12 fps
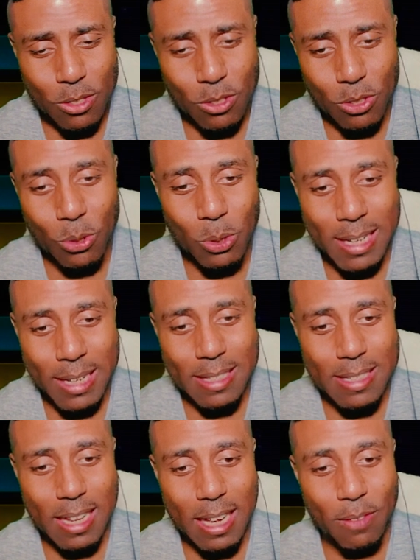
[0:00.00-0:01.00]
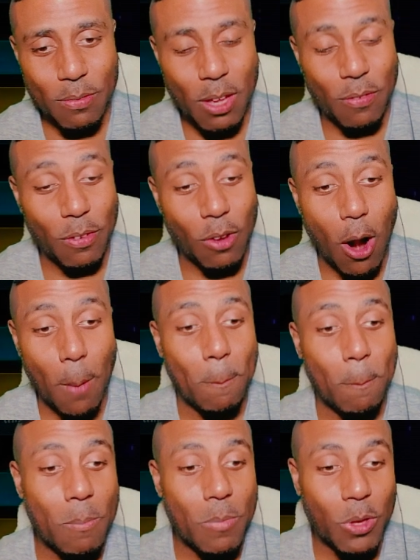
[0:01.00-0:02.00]
Duel Links, if you are
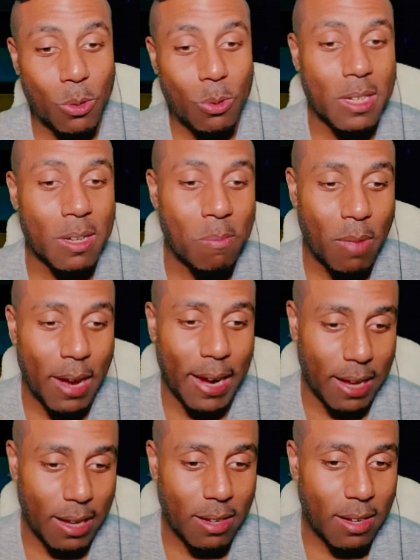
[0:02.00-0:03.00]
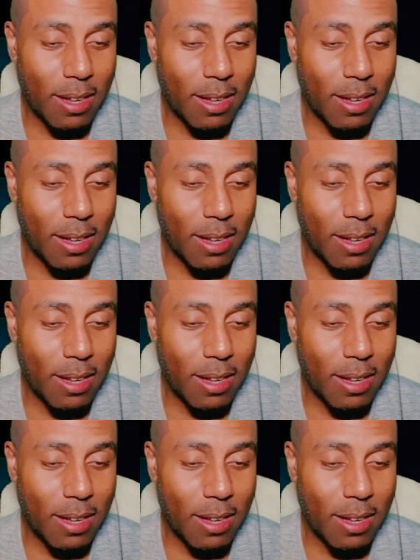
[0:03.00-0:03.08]
using money,